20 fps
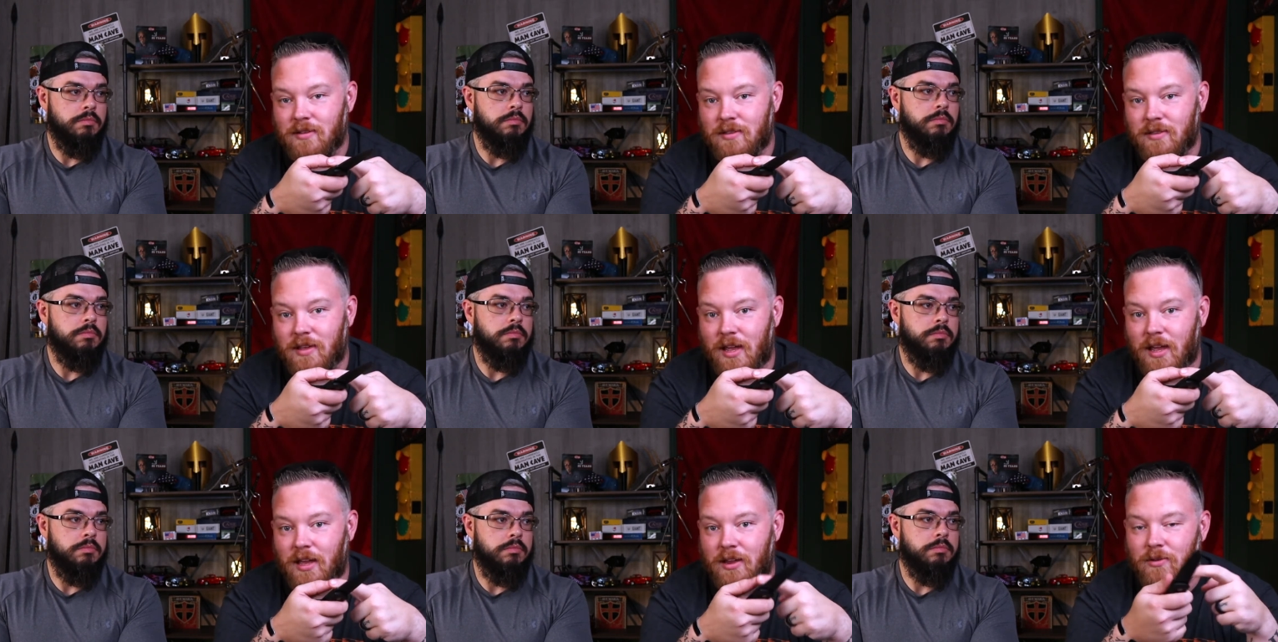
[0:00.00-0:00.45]

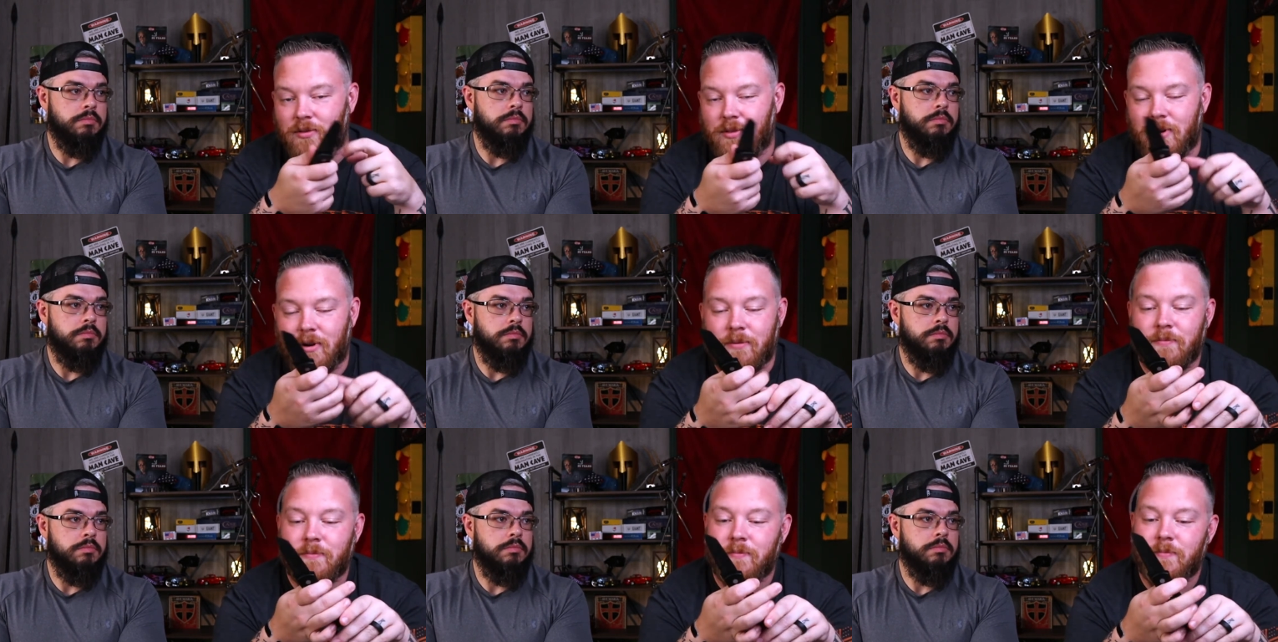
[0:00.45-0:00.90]
Speaker 1: the handle
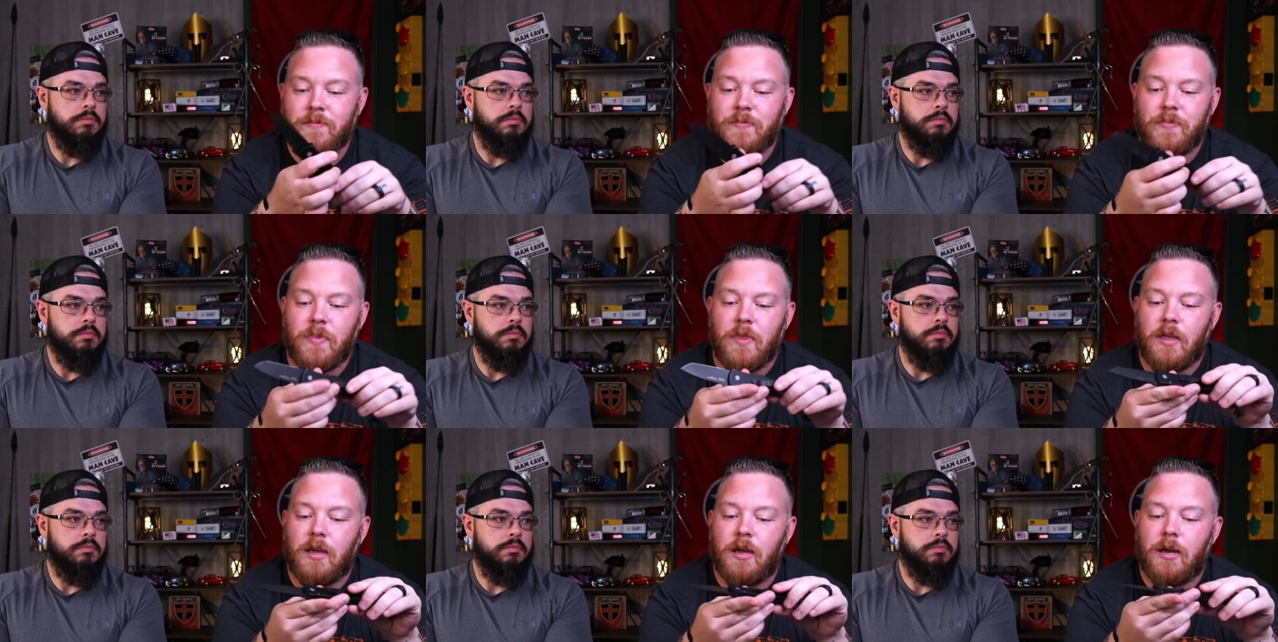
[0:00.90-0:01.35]
there.
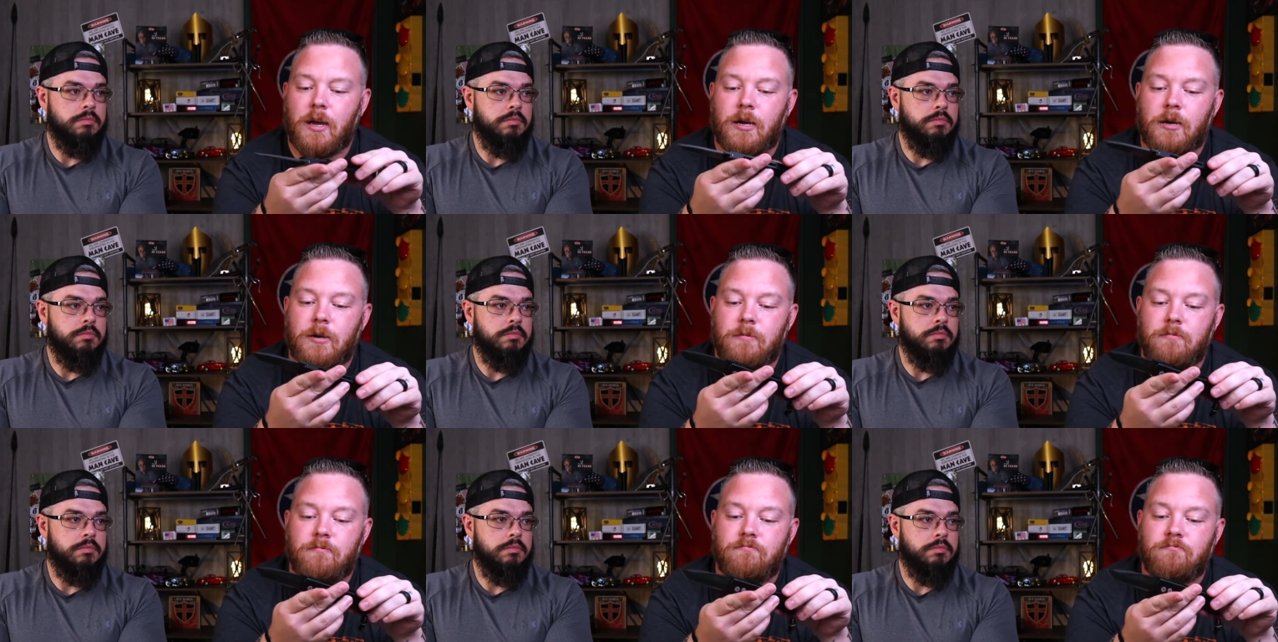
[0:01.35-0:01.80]

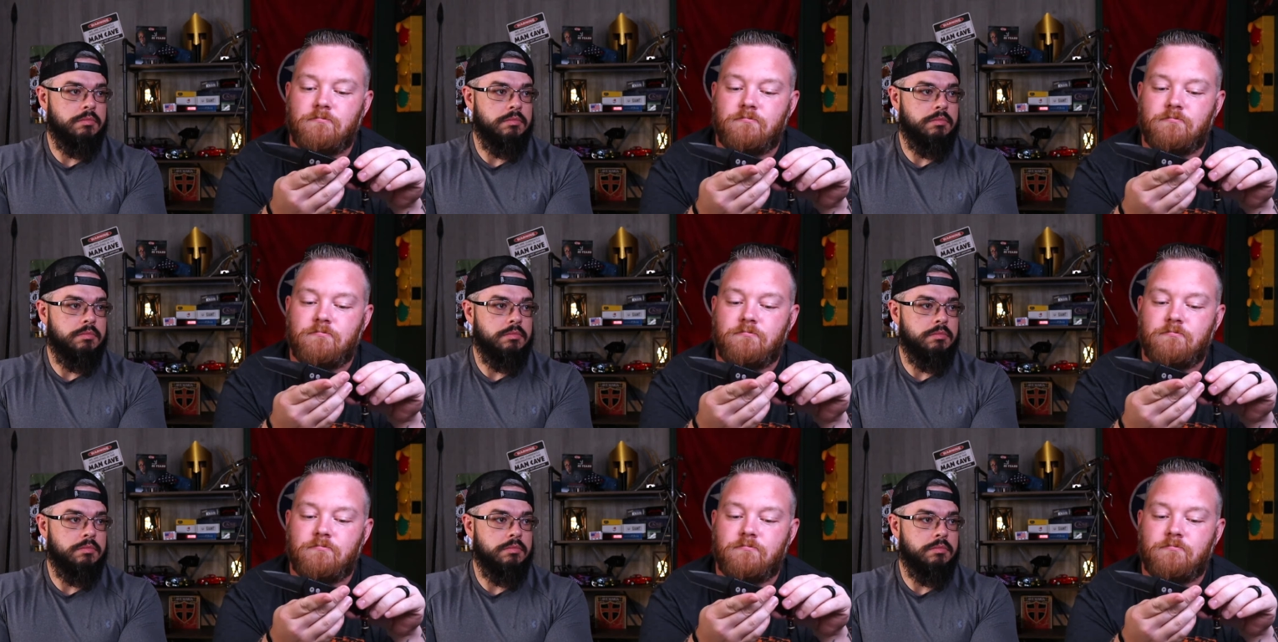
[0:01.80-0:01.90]
Um,